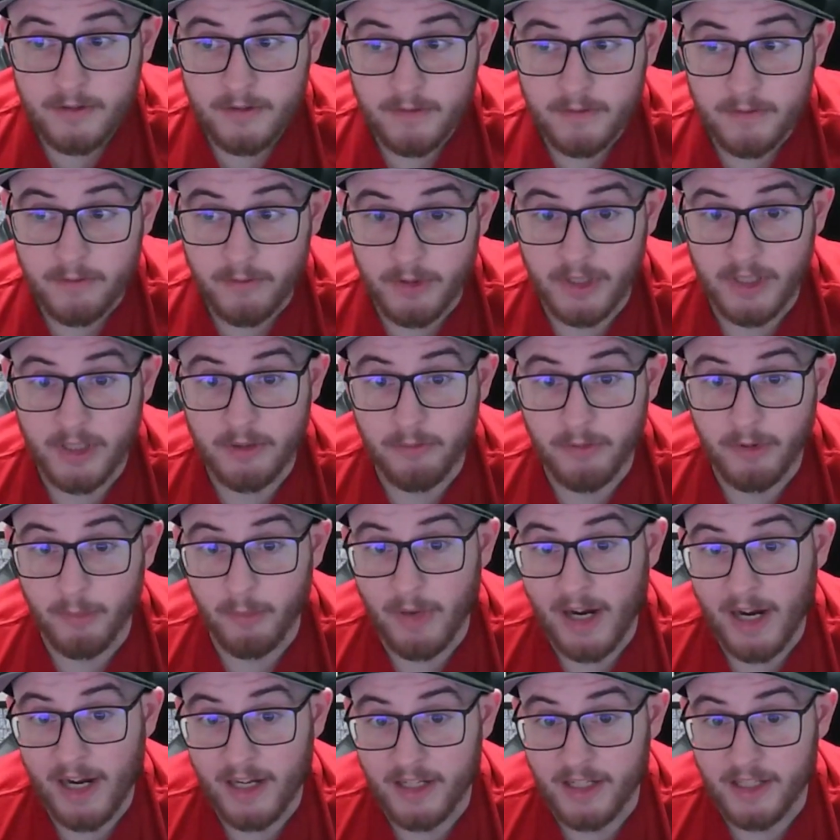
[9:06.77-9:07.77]
we
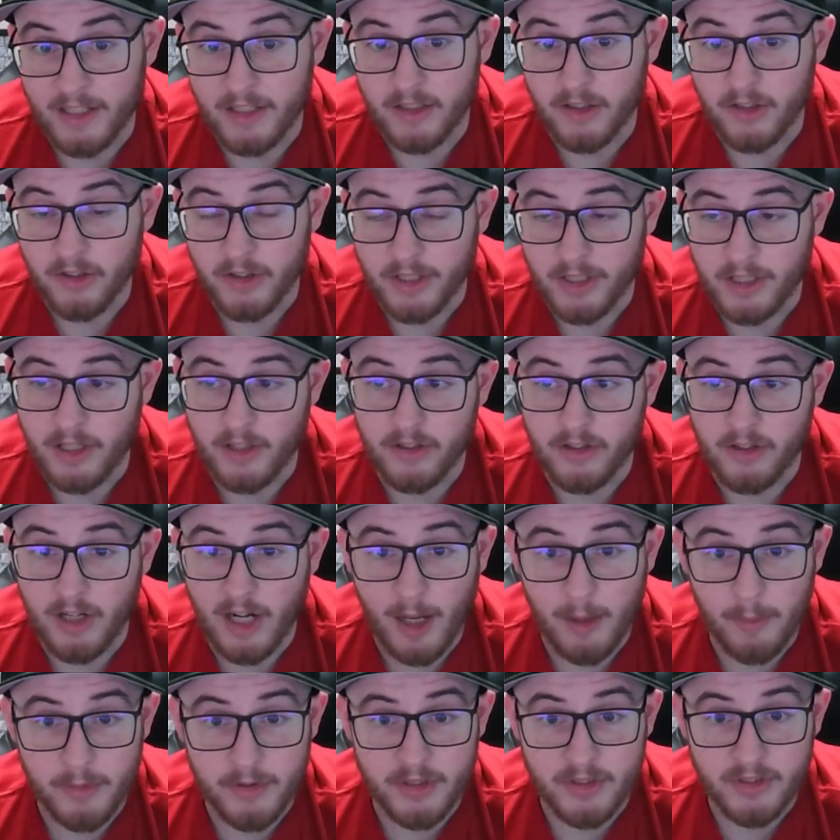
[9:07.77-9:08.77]
might need to look at other
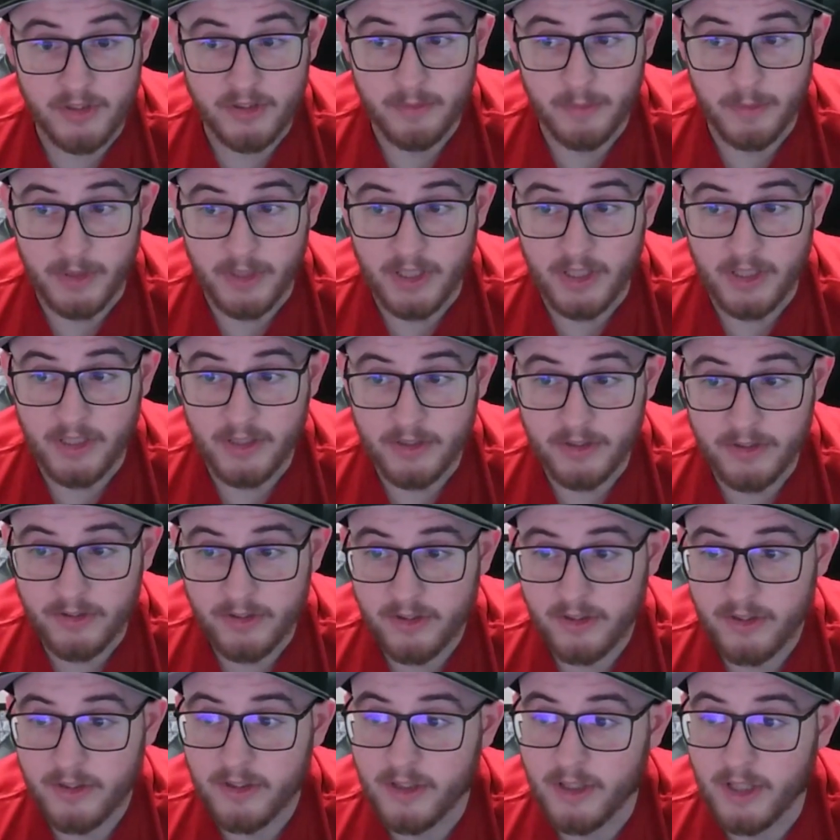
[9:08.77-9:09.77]
options,
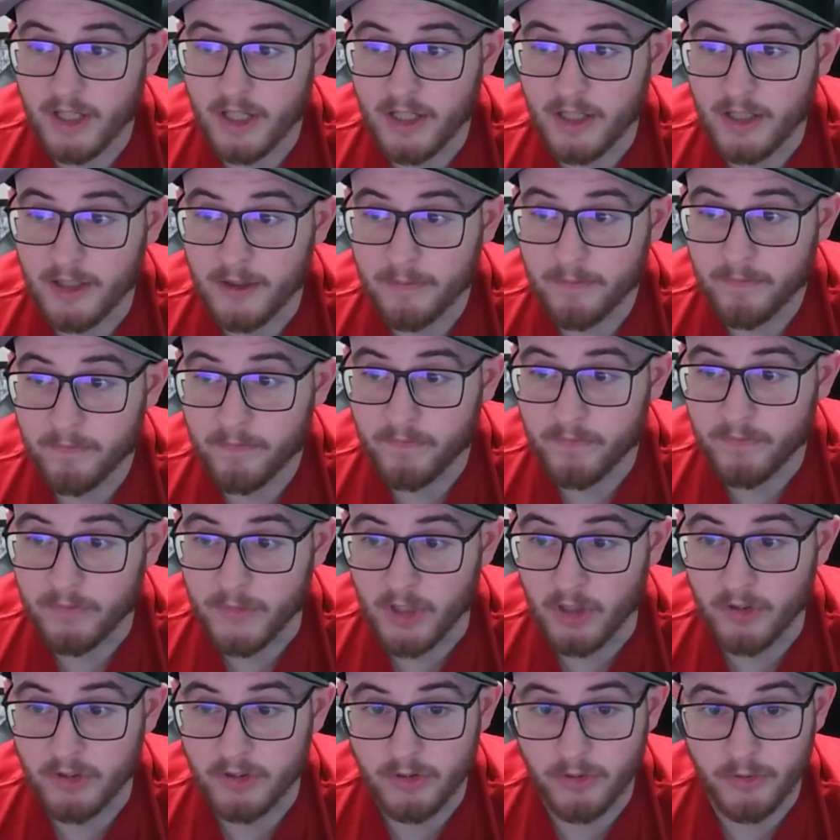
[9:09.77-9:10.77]
because
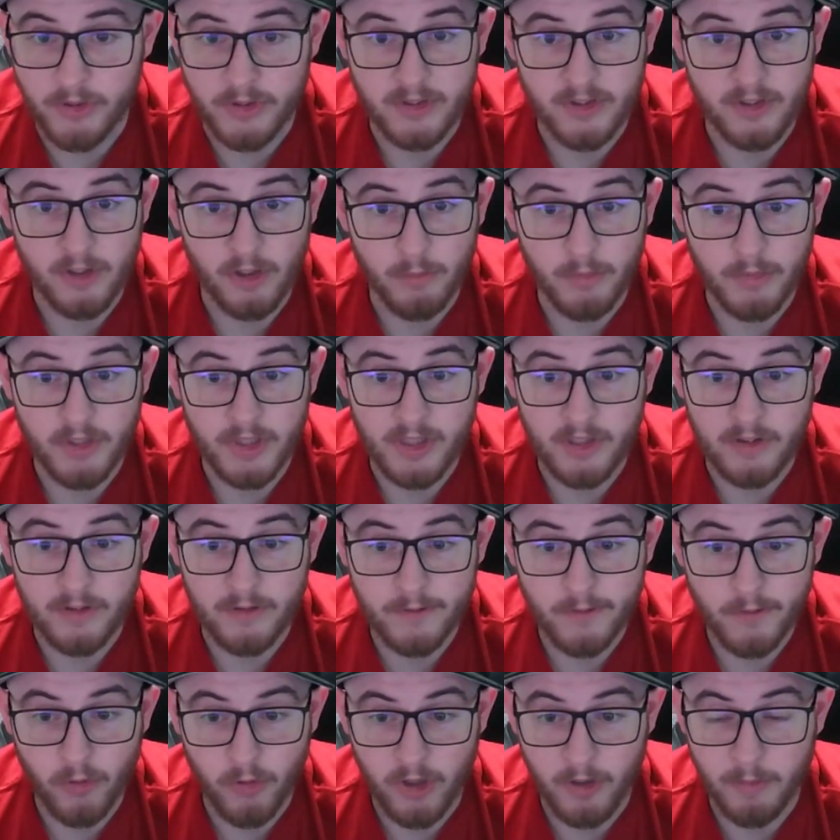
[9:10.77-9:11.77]
there's only so many
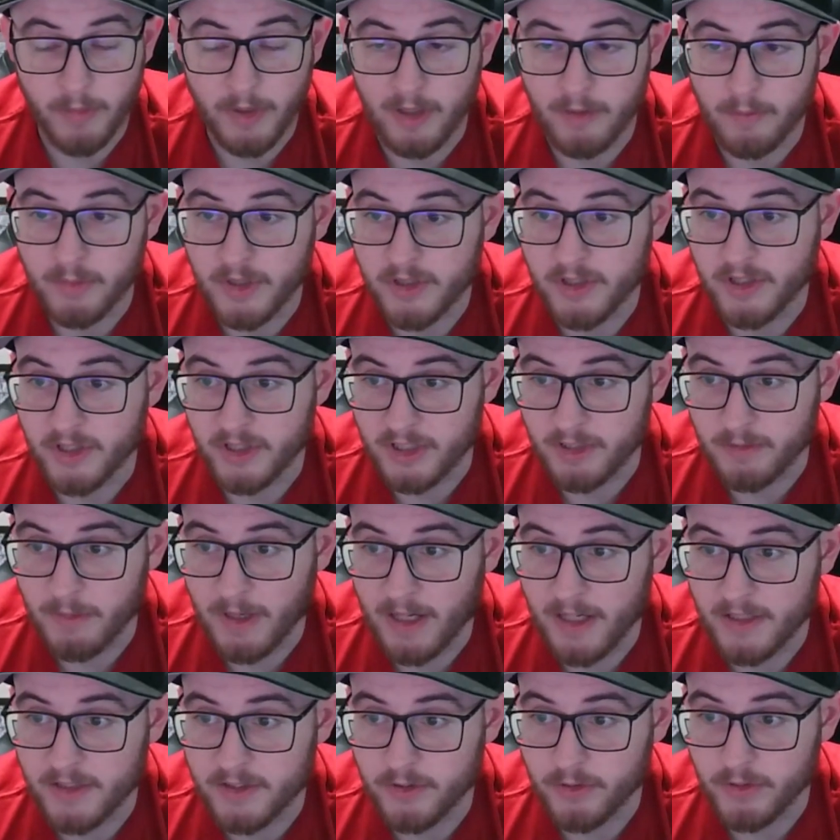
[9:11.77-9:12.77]
40-man pitching
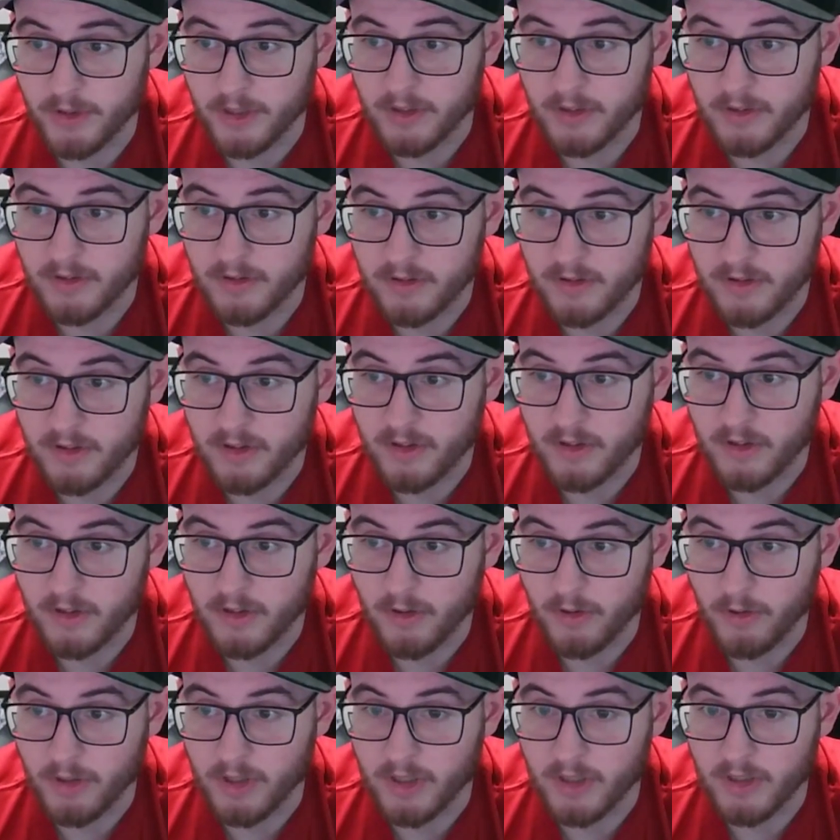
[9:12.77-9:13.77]
spots you can
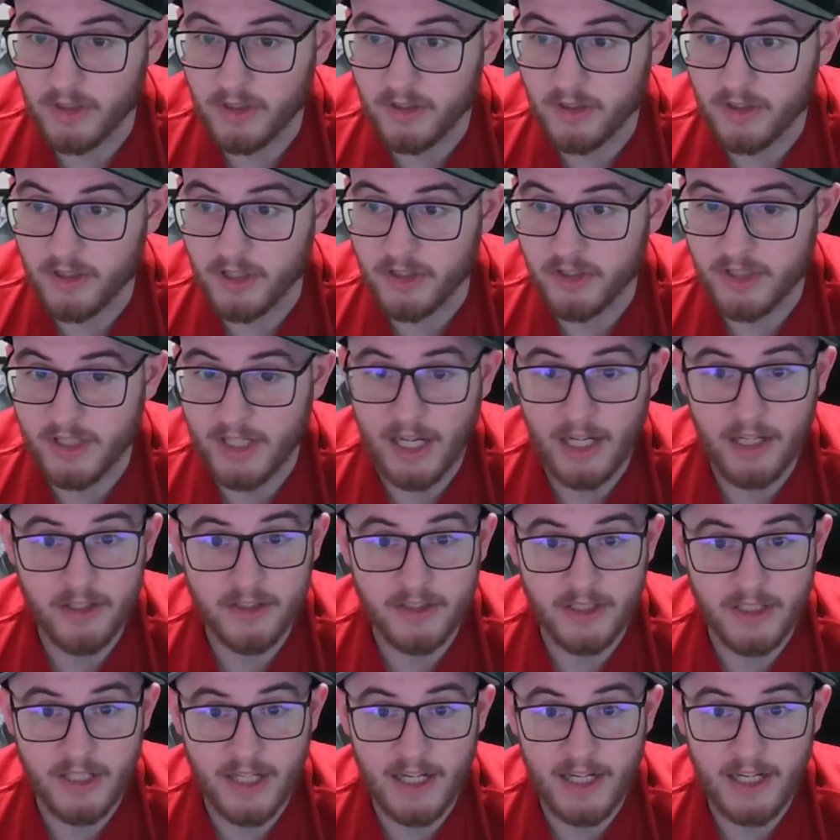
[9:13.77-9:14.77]
dish out
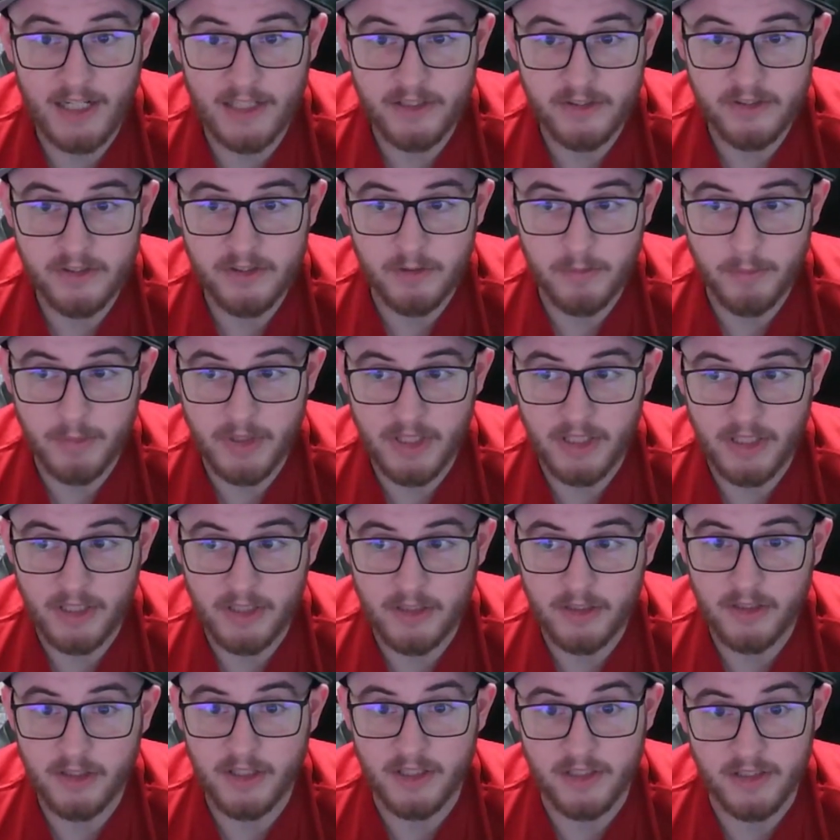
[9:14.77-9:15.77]
to guys to be
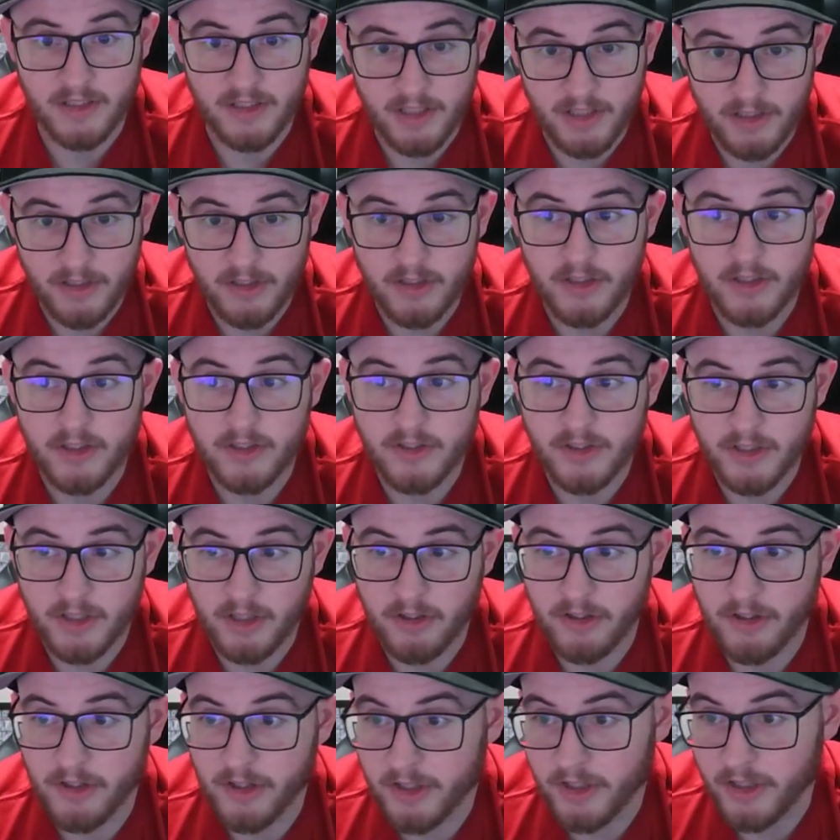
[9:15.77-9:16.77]
contenders
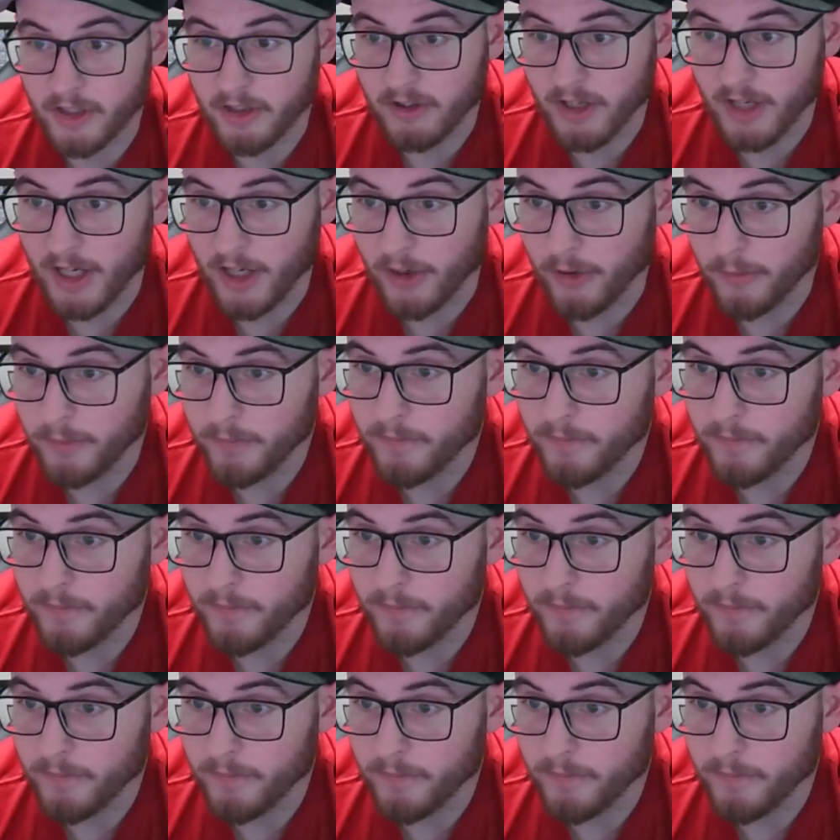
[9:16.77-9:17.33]
year in and year out.